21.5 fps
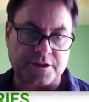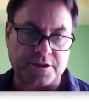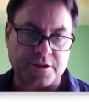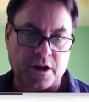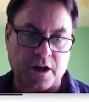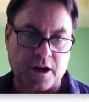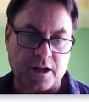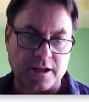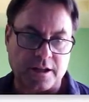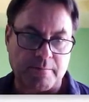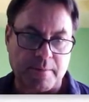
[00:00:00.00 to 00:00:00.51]
is
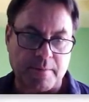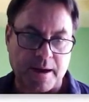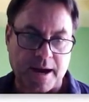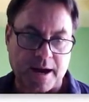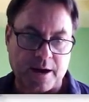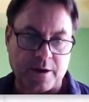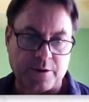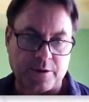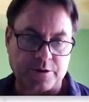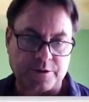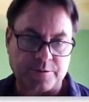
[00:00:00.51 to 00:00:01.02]
all
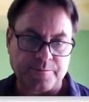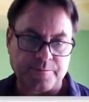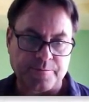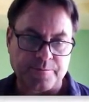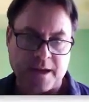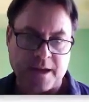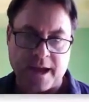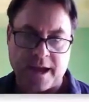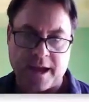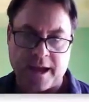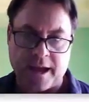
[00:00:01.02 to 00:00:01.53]
about.
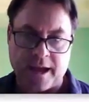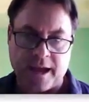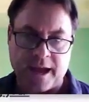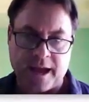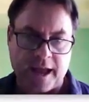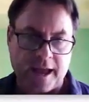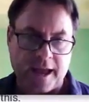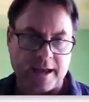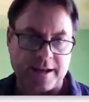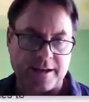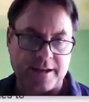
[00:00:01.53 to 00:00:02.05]

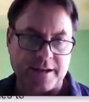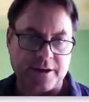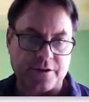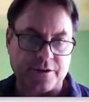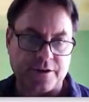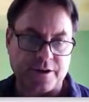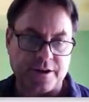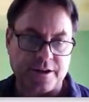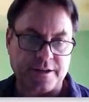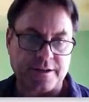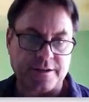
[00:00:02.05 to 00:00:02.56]
And
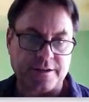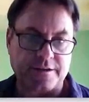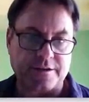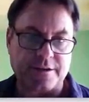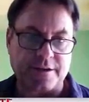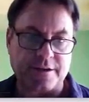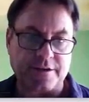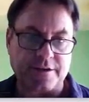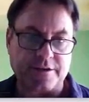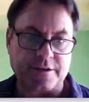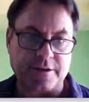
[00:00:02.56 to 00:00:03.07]
here
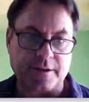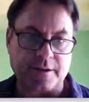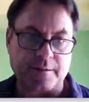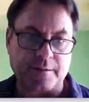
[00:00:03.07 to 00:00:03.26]
is some